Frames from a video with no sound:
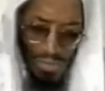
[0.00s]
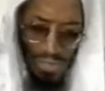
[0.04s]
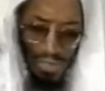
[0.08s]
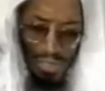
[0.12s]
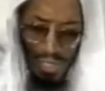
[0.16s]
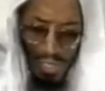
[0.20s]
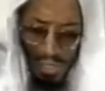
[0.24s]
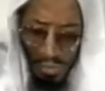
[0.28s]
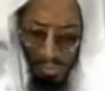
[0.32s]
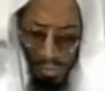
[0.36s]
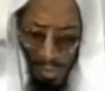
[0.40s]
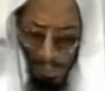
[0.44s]

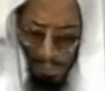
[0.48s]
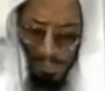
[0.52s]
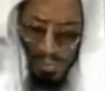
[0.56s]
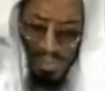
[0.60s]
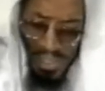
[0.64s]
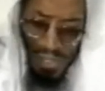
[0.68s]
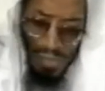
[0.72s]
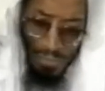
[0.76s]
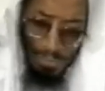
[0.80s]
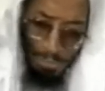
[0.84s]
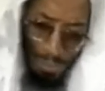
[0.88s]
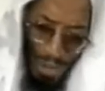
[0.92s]
the
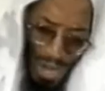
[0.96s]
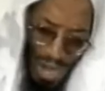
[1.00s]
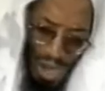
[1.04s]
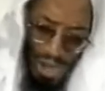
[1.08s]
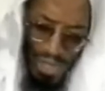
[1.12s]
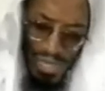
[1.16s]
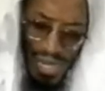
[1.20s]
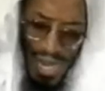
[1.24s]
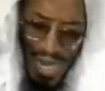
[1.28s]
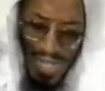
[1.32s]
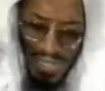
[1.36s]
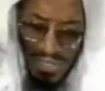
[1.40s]
description of
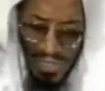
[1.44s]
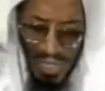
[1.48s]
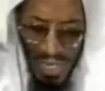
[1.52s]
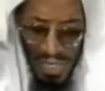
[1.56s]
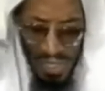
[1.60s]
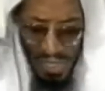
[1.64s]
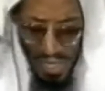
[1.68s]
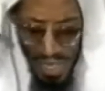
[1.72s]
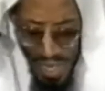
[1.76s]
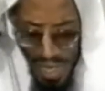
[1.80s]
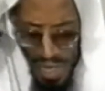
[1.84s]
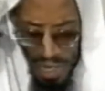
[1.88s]
paradise
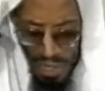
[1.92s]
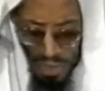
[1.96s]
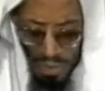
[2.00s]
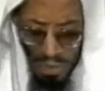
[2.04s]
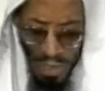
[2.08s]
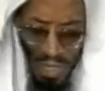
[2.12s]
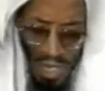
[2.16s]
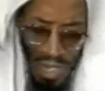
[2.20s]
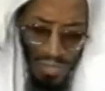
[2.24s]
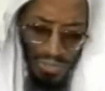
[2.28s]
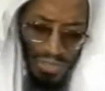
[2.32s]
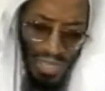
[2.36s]
and
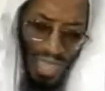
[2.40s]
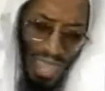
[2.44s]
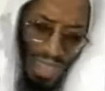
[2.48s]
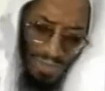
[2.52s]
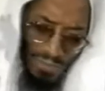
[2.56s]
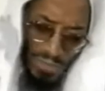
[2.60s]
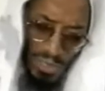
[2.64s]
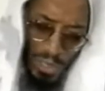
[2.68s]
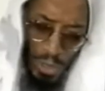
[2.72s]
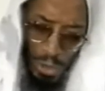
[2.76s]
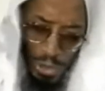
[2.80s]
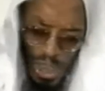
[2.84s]
hell, the
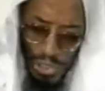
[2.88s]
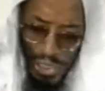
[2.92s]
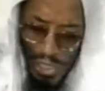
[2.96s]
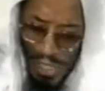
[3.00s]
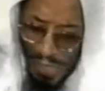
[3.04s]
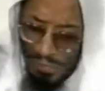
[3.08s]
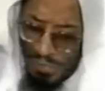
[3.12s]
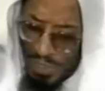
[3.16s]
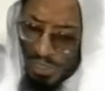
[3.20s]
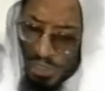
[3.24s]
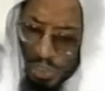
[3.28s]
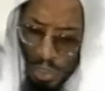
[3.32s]

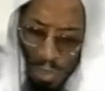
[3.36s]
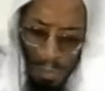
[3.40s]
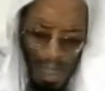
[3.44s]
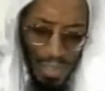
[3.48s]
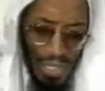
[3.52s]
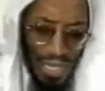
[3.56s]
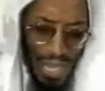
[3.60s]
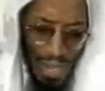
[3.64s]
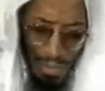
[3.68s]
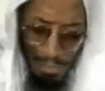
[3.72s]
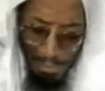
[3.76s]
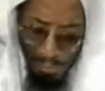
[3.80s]
evolution of the
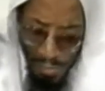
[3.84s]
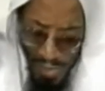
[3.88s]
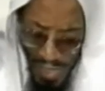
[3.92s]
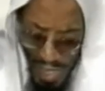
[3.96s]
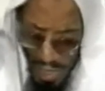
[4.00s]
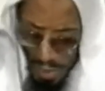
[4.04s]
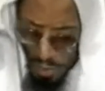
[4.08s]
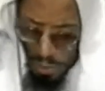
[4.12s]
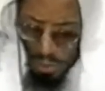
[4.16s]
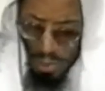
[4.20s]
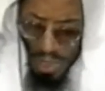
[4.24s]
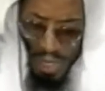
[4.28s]
human
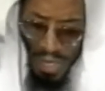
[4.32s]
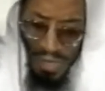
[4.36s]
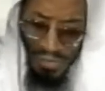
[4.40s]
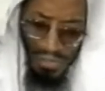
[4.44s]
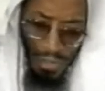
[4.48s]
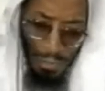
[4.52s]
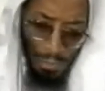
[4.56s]
embryo,